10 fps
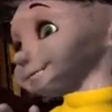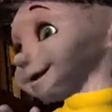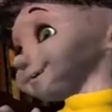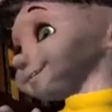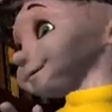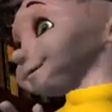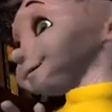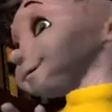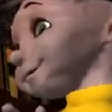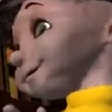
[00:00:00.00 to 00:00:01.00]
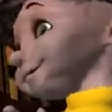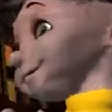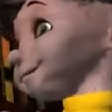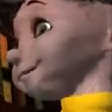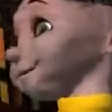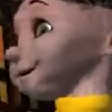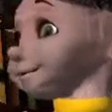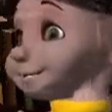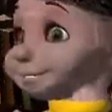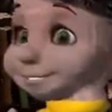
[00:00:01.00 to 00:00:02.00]
Fortunately, Kwaku, with
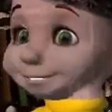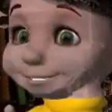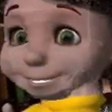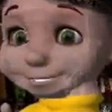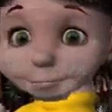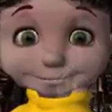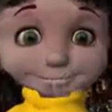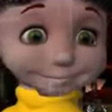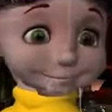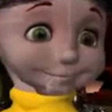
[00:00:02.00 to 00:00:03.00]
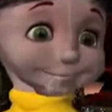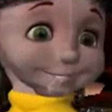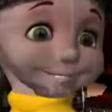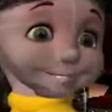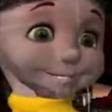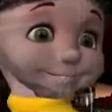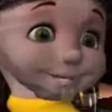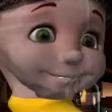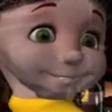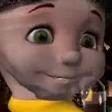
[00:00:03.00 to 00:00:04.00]
his mother and sisters, had
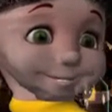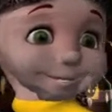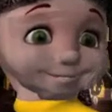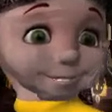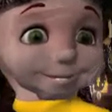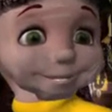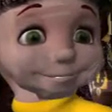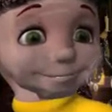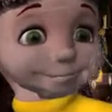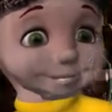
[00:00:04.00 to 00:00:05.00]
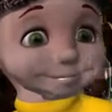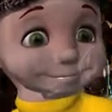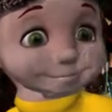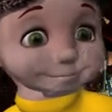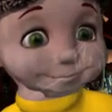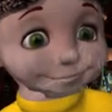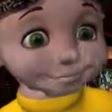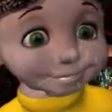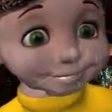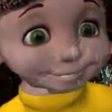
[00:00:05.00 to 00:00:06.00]
been at the outer edge of the crowd,
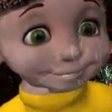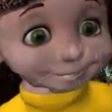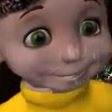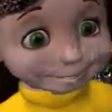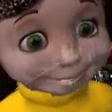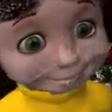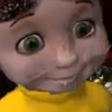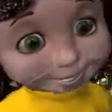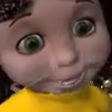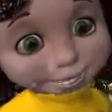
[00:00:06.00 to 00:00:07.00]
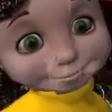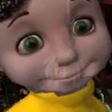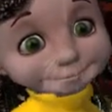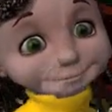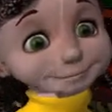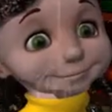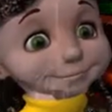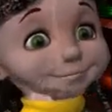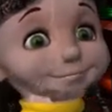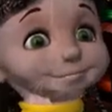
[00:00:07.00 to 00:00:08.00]
so easily escaped into shelter.
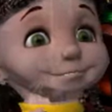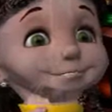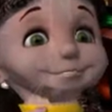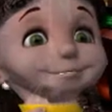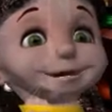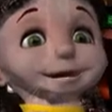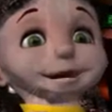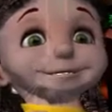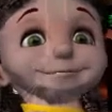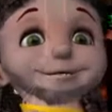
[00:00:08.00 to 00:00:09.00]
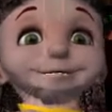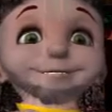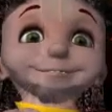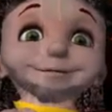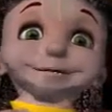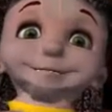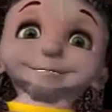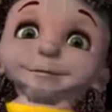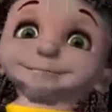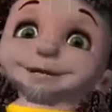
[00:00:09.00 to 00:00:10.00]
The animals presently
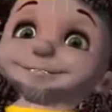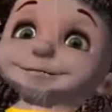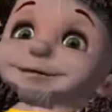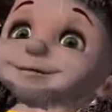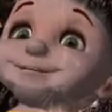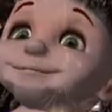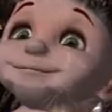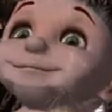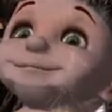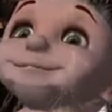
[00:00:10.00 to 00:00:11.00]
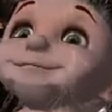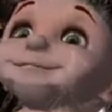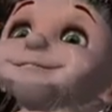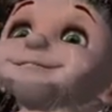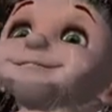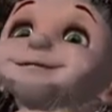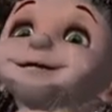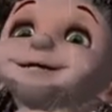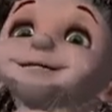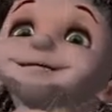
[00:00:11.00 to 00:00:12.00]
scattered in every direction,
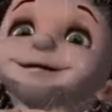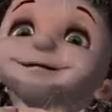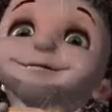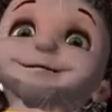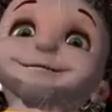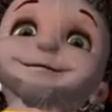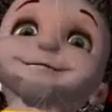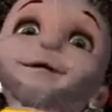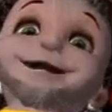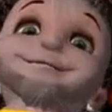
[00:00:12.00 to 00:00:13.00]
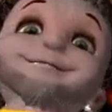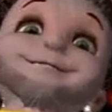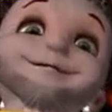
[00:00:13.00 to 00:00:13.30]
and ever since they have roamed wild